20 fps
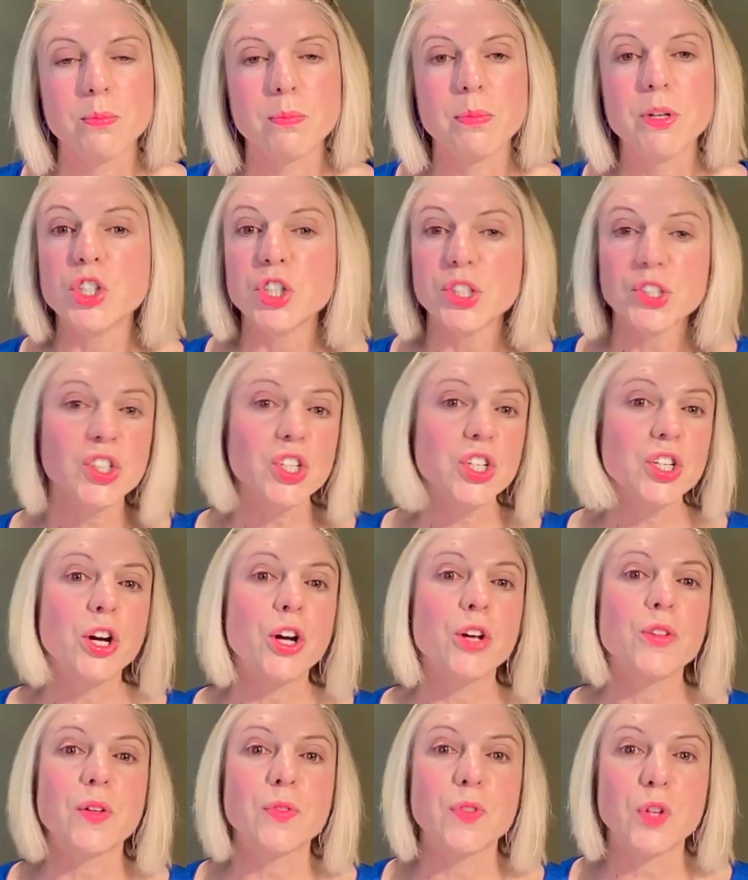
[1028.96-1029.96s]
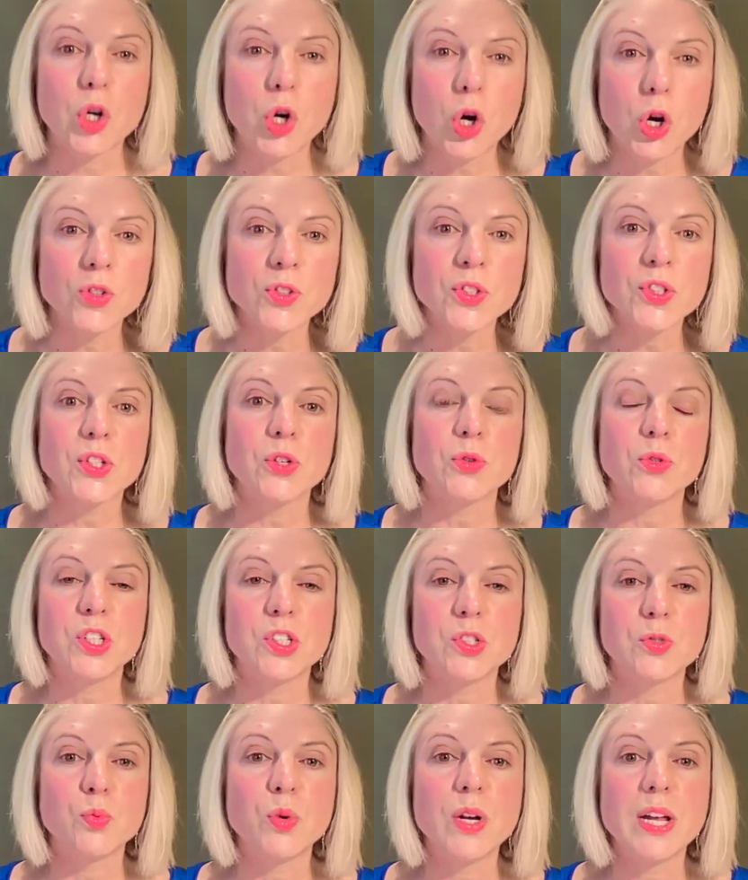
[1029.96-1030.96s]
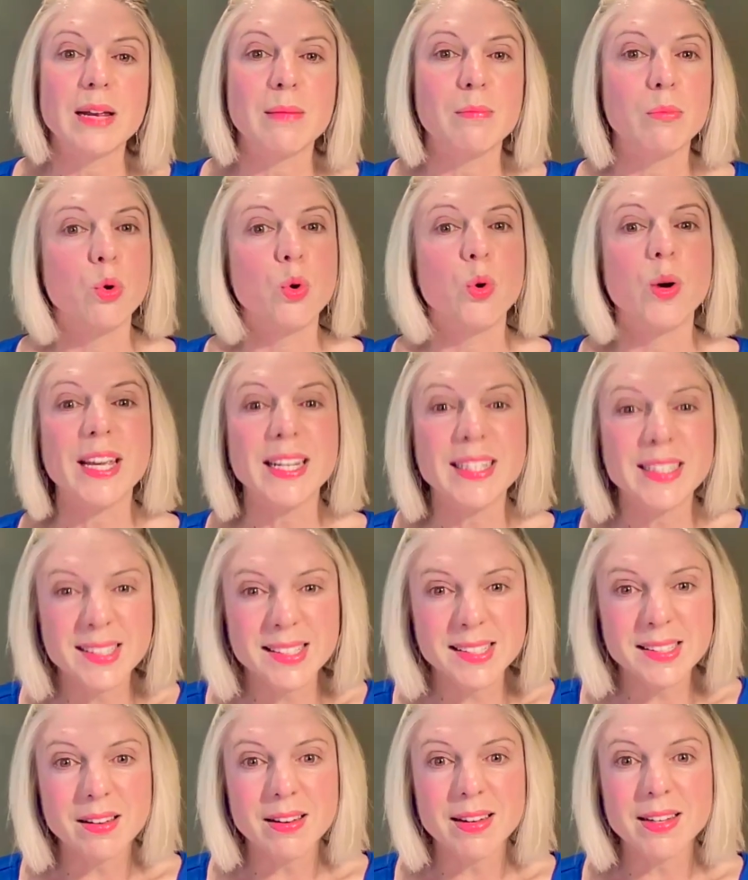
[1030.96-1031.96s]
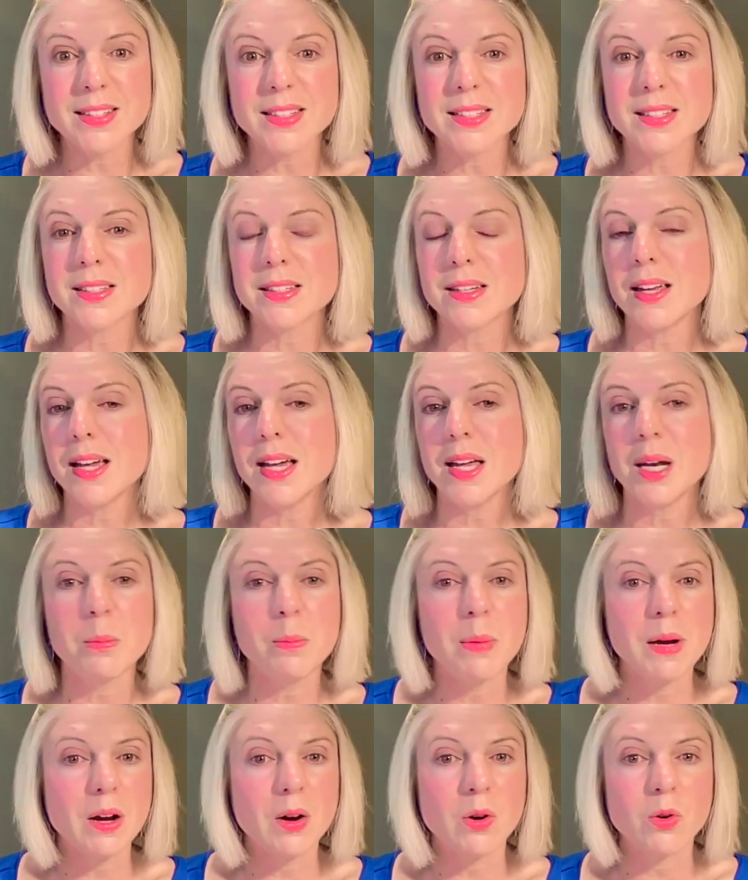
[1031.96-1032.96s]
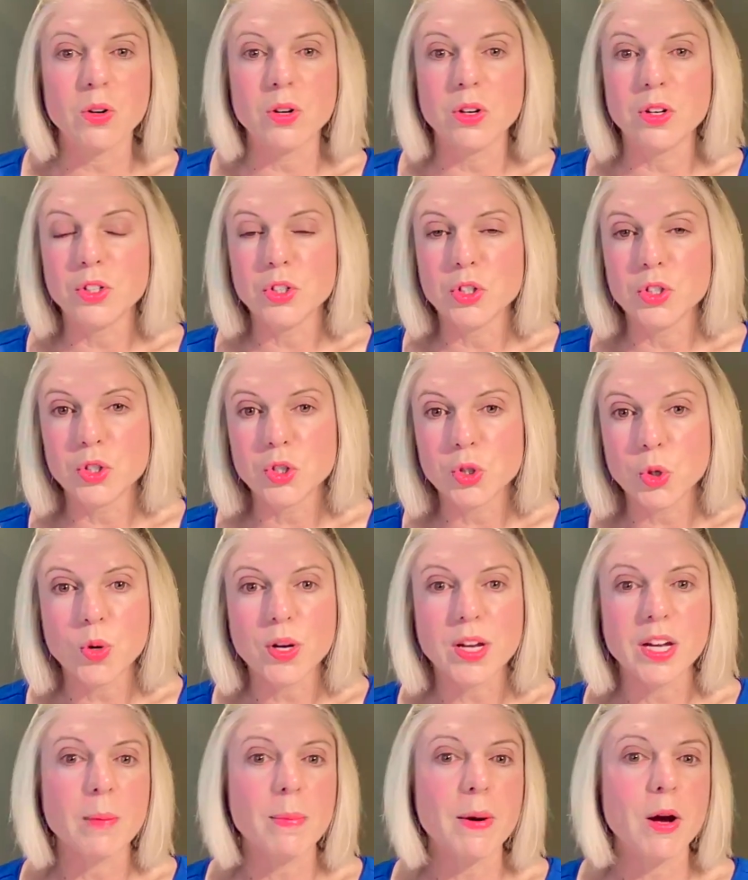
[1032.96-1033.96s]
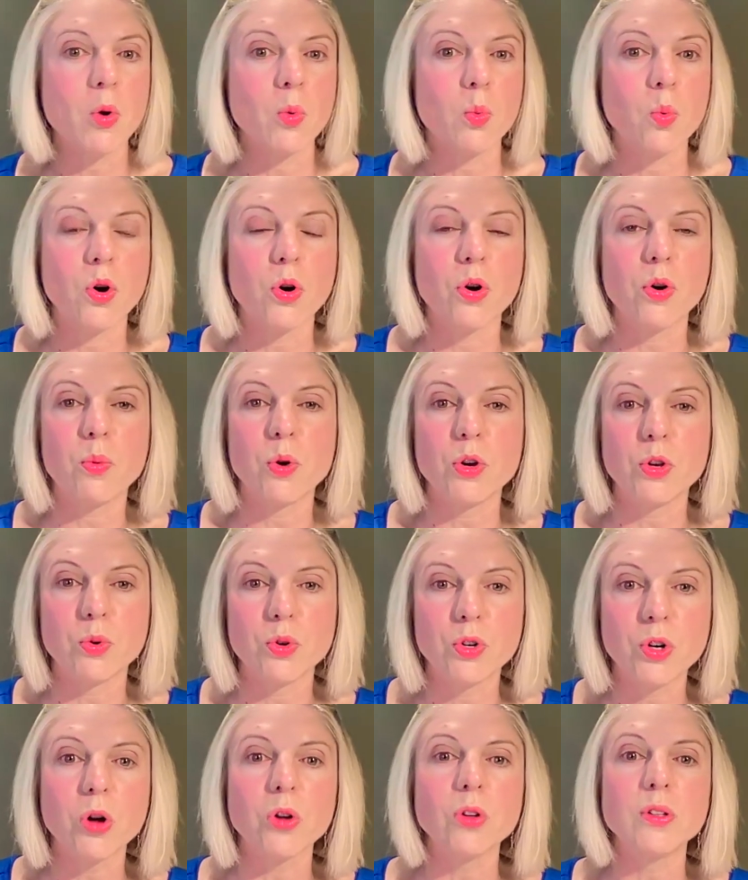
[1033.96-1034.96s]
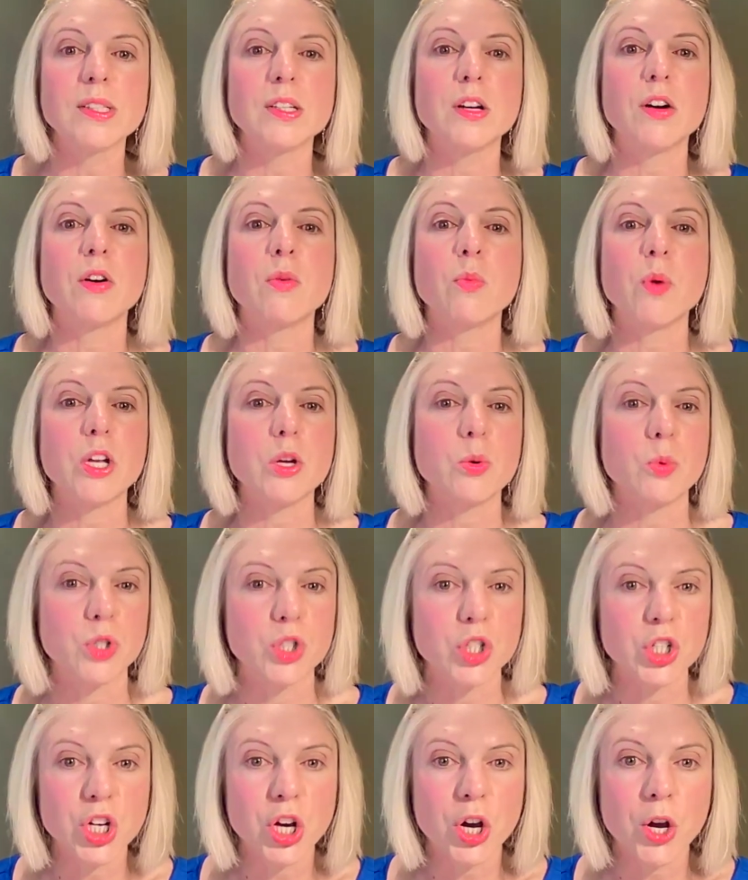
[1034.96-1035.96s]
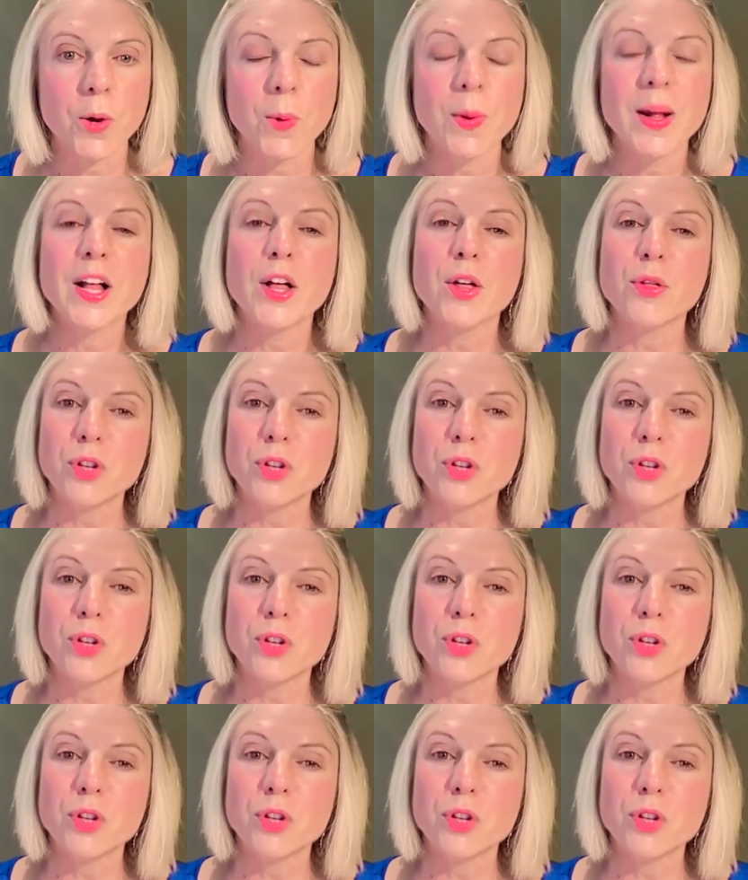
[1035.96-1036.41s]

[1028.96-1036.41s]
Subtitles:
But just to note that the consult is really more insight and about talking about what your goals are and where you want to go.